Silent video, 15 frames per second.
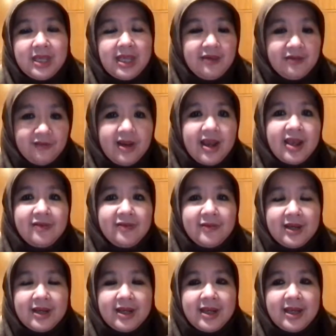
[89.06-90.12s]
BA.5.
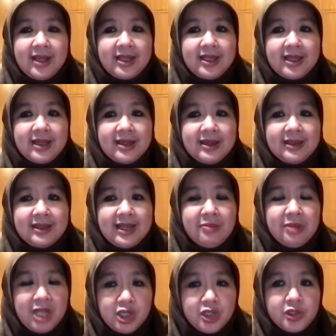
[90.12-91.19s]
And
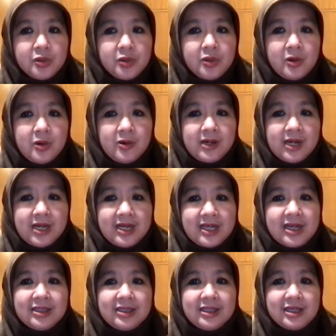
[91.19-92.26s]
WHO
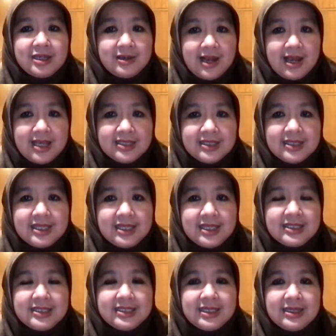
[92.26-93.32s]
already categorized
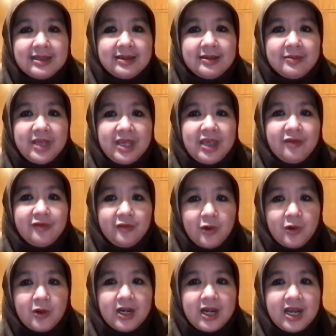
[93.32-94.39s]
this
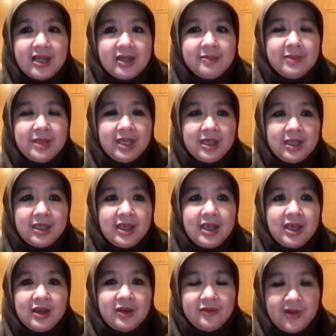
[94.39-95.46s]
BA.4 and
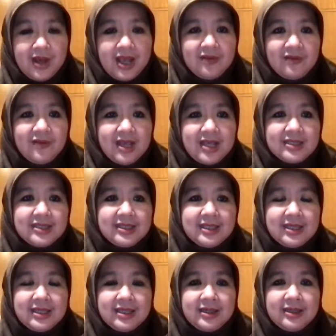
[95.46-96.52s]
BA.5 as
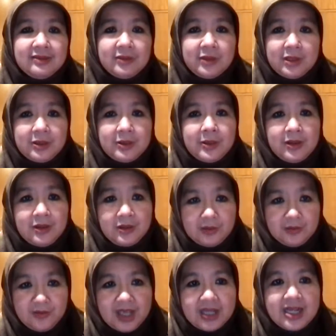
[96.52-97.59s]
the
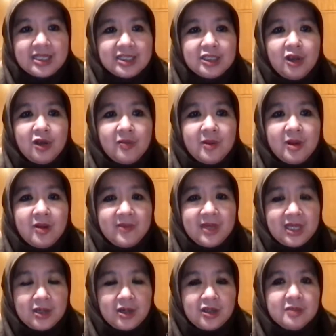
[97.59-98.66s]
variants of
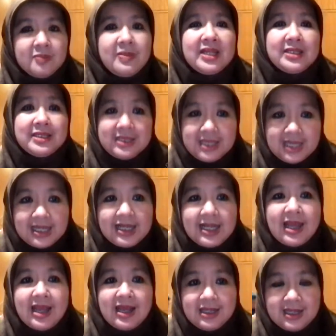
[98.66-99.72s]
Omicron, but
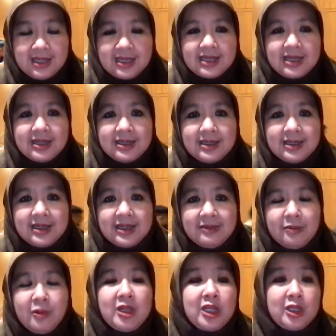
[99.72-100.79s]
still under
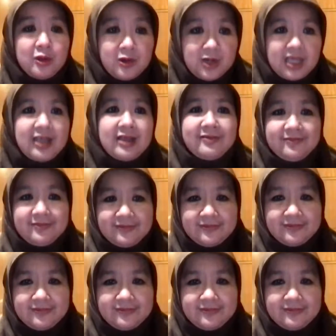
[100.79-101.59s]
monitoring.